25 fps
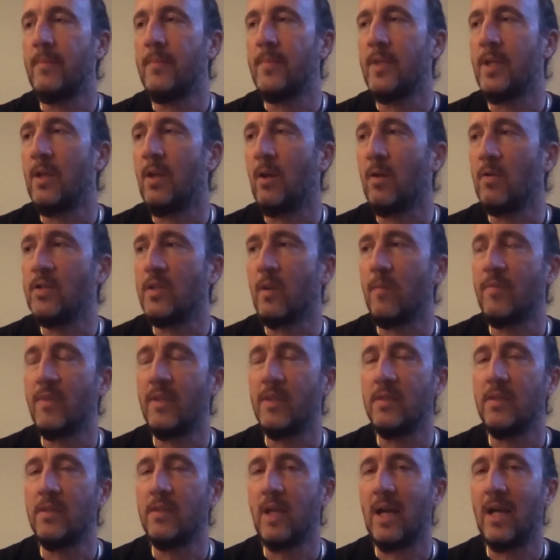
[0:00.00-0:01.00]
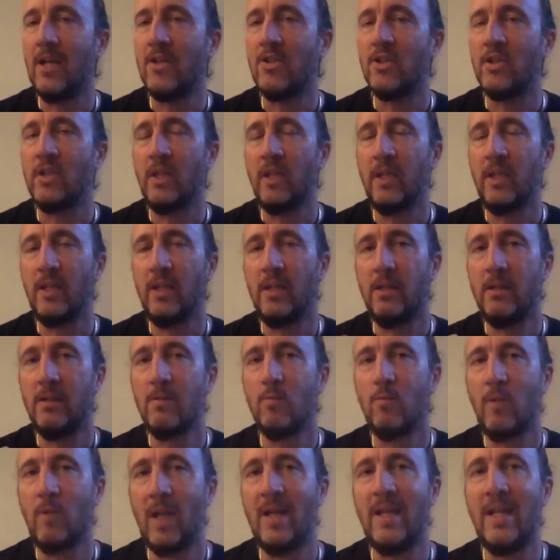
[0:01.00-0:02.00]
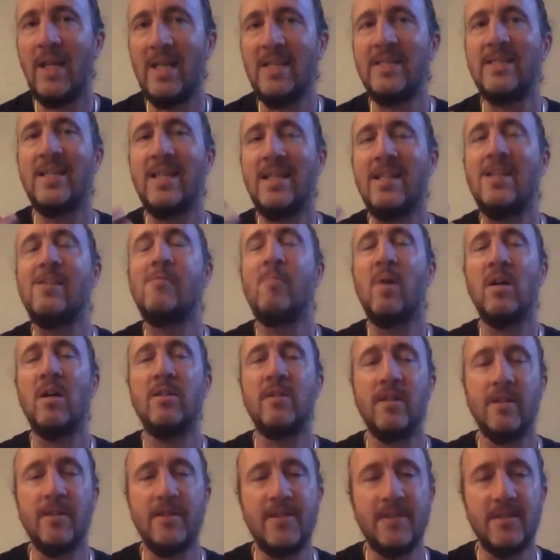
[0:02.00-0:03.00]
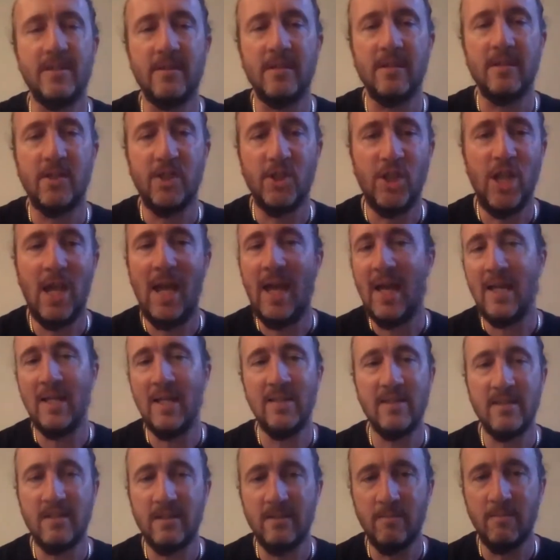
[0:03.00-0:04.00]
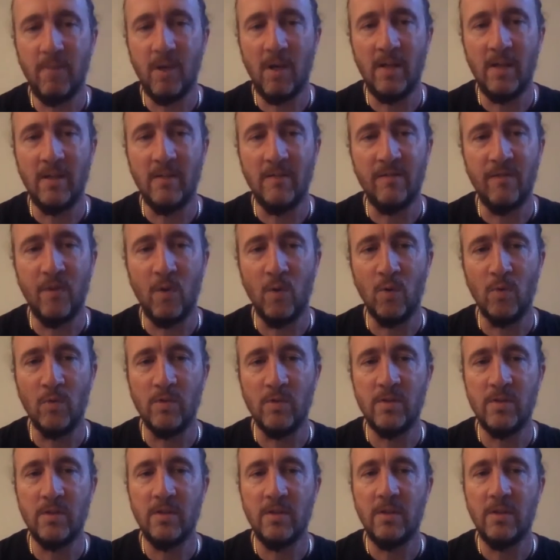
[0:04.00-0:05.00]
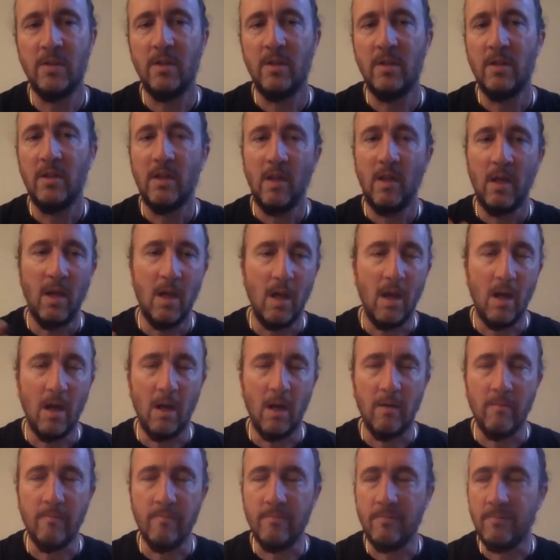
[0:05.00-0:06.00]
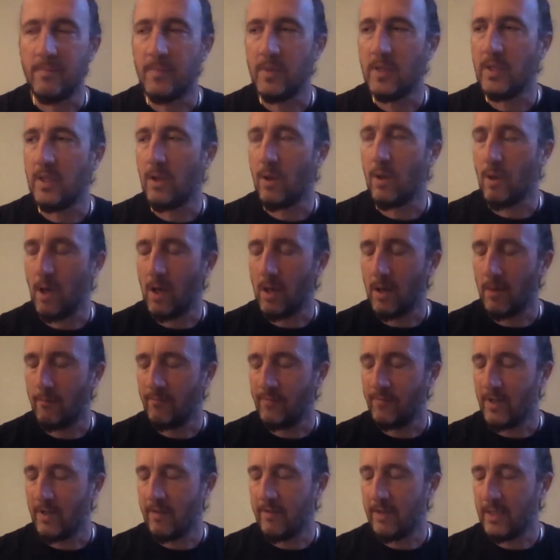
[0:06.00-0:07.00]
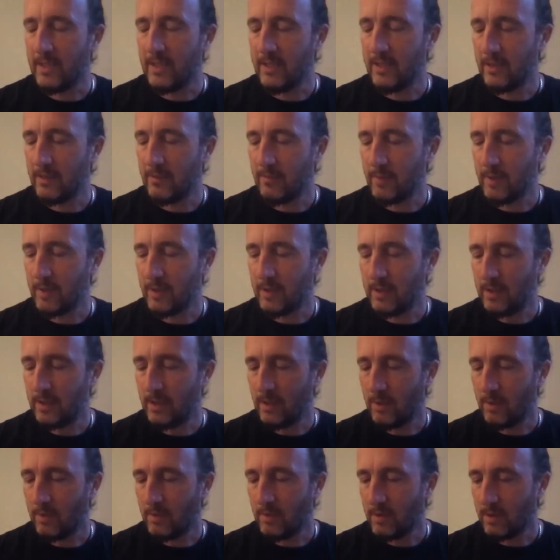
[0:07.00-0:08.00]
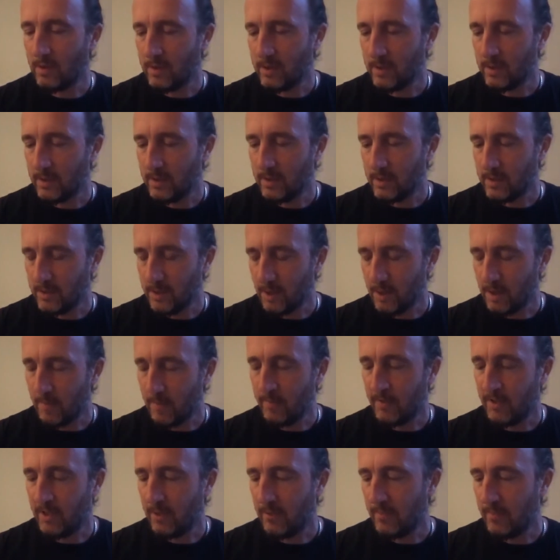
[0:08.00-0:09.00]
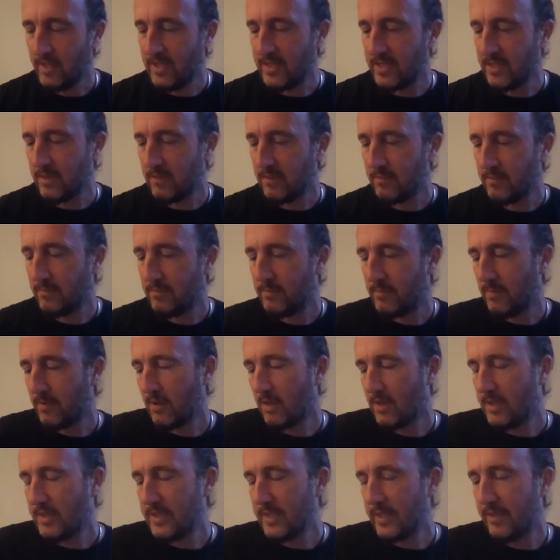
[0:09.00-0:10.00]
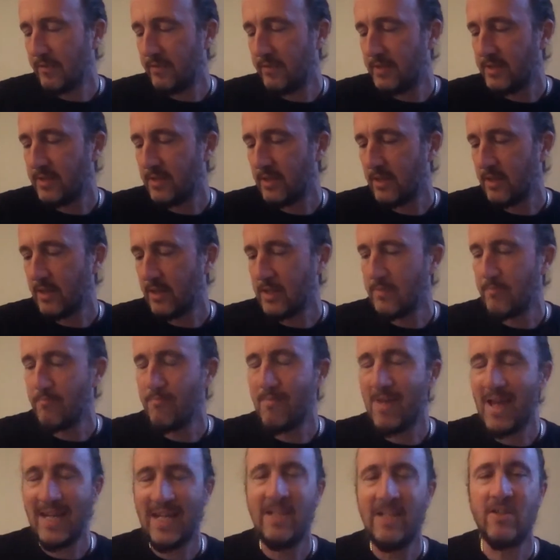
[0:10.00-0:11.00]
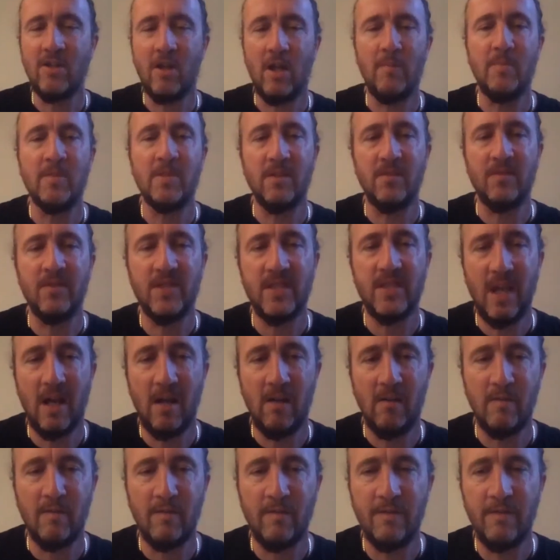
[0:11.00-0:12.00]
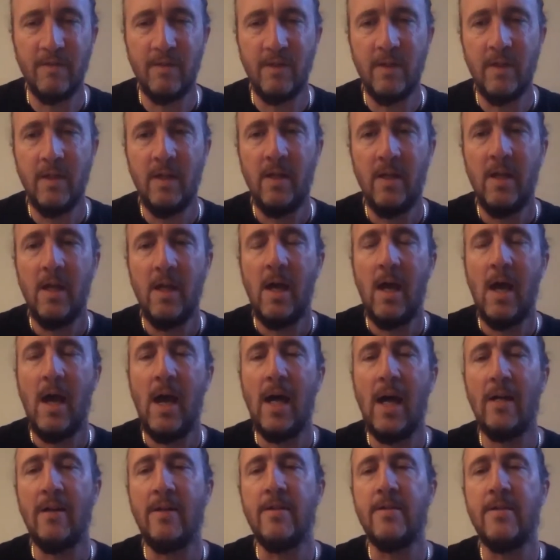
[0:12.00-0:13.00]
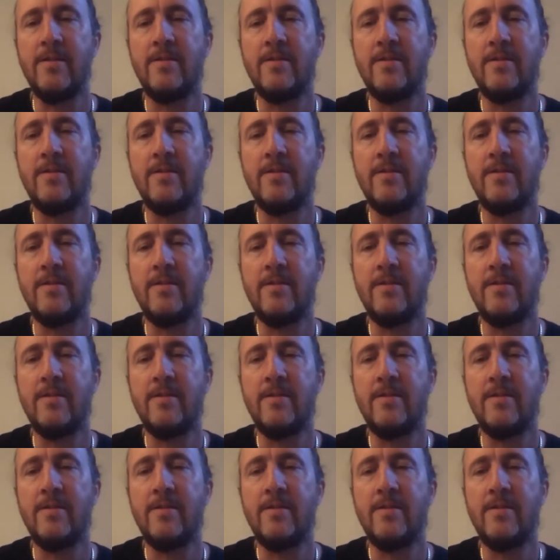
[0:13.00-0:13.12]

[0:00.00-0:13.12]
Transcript: something that actually, when is in abundance, shares by default. I'm very, the hyperhumanism idea is that there's many types of self, and